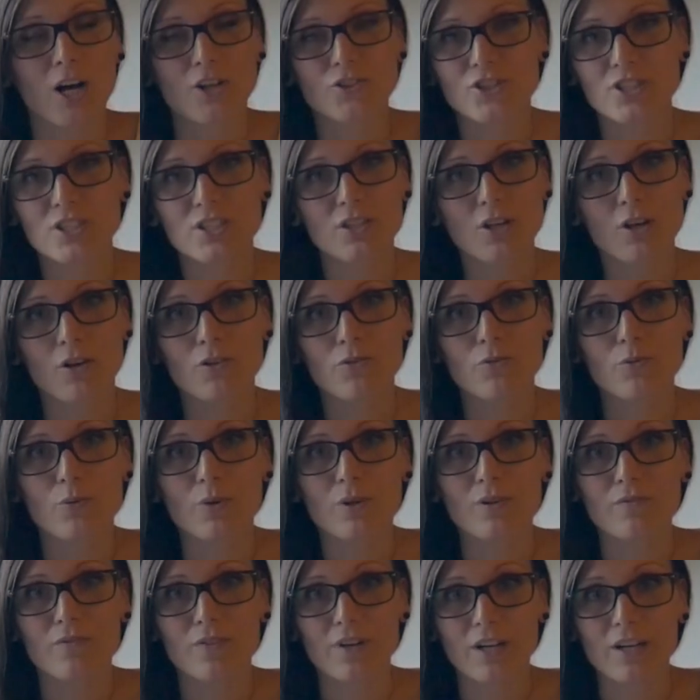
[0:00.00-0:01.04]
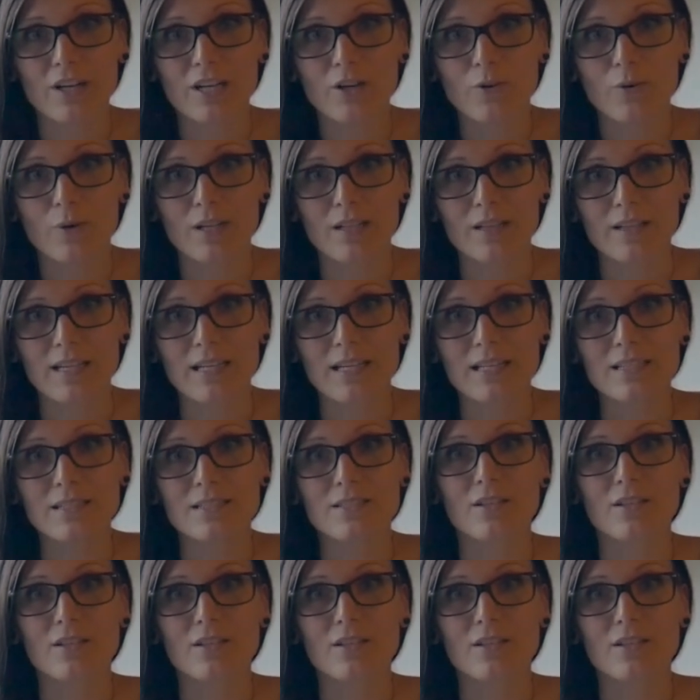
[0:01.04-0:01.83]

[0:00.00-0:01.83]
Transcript: I'll just go through it very quickly